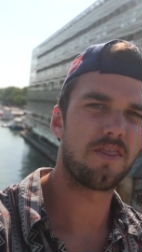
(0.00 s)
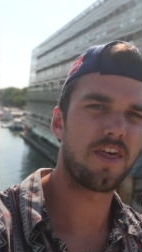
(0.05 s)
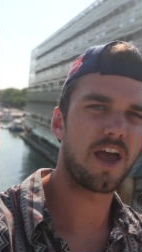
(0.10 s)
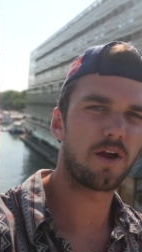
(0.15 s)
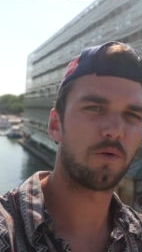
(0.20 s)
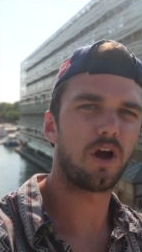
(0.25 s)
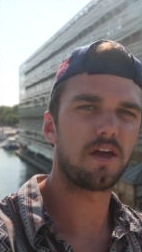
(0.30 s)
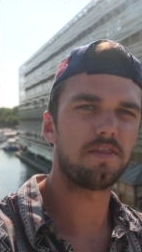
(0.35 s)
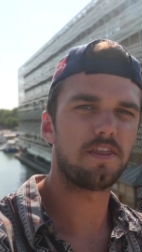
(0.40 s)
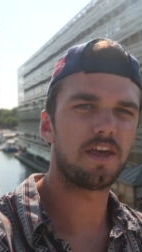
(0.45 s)
That
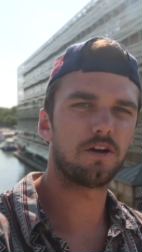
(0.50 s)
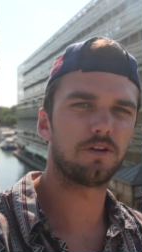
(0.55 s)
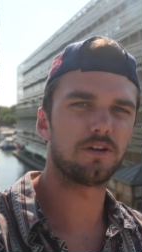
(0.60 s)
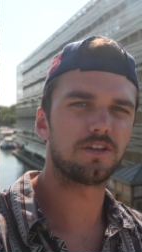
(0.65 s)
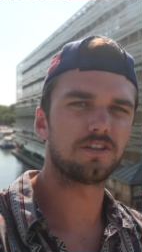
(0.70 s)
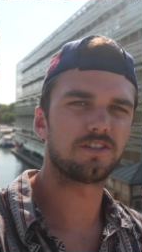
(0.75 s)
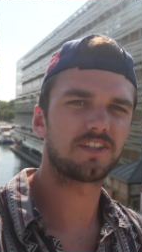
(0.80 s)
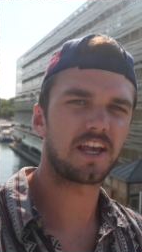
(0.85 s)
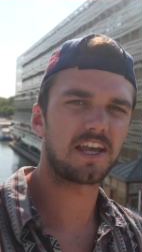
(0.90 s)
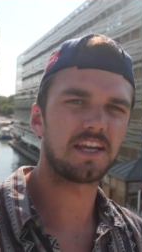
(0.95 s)
right there
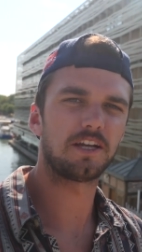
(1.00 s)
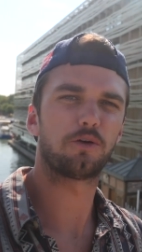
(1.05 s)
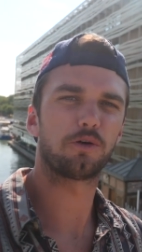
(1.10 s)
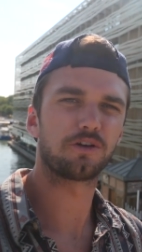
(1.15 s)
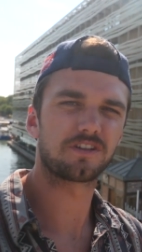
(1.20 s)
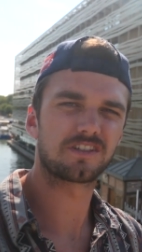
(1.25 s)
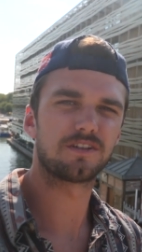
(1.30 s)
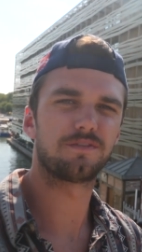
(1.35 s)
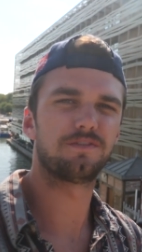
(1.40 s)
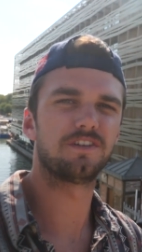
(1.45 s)
is St.
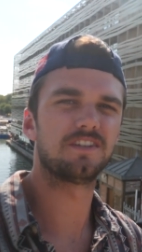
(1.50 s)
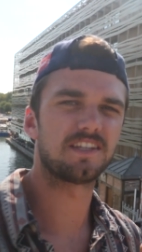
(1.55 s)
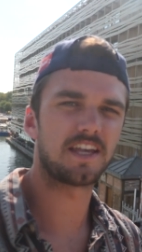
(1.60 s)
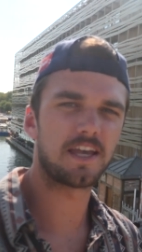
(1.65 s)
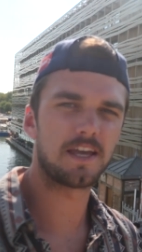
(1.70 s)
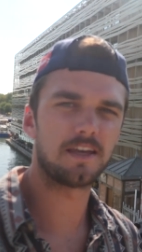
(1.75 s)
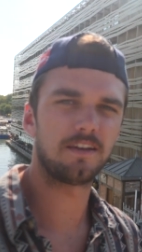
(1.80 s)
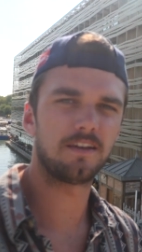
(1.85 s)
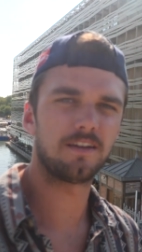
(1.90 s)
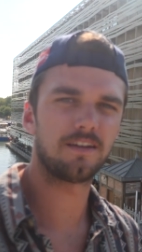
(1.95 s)
Christopher's
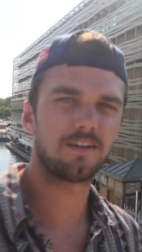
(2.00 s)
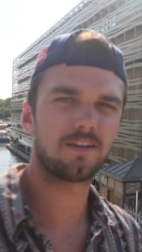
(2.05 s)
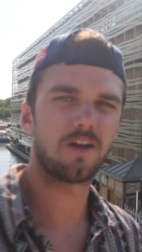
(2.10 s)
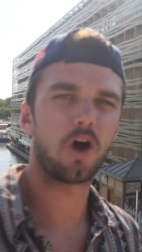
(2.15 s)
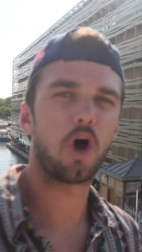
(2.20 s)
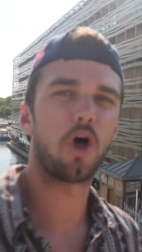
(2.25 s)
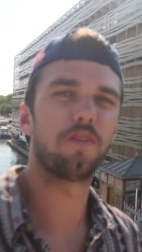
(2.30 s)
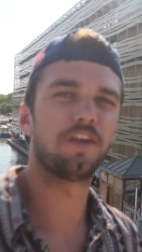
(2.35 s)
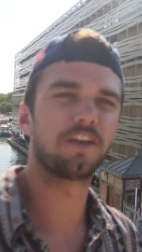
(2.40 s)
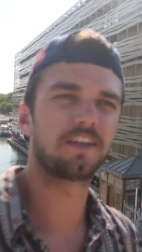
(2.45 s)
Inn
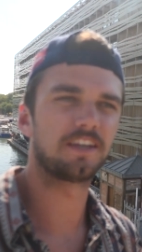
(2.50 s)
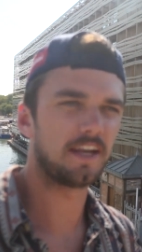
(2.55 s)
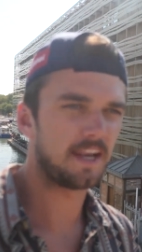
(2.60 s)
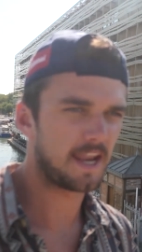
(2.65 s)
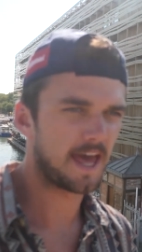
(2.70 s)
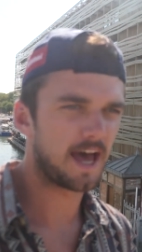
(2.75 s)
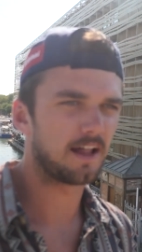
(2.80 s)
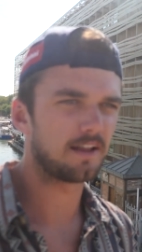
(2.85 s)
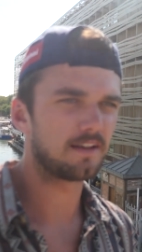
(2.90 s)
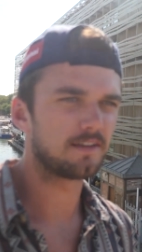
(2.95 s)
on the
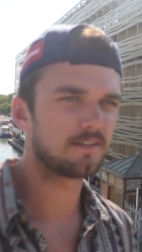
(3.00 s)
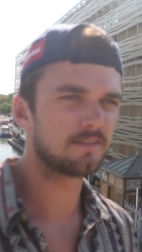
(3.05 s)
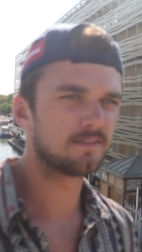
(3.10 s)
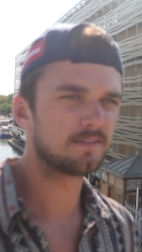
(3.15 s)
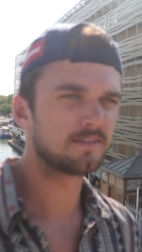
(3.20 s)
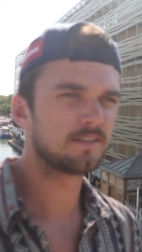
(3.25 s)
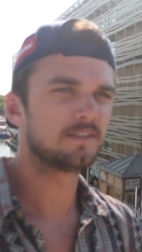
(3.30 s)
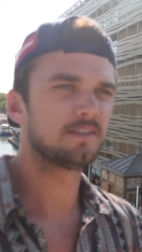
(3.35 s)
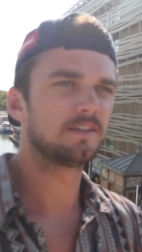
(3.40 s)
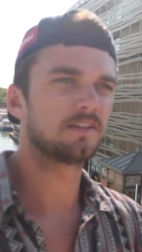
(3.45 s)
canal
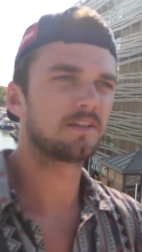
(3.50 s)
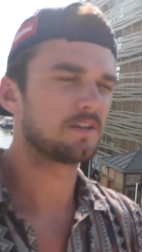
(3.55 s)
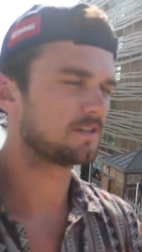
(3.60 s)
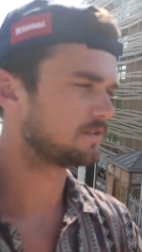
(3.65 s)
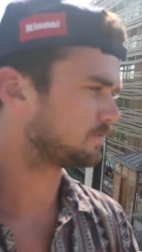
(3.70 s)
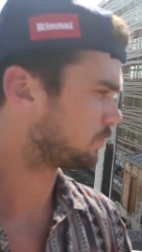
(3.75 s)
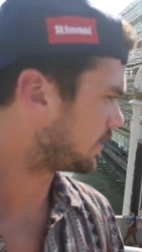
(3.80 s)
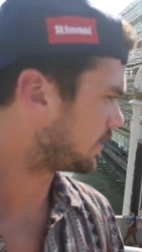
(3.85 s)
because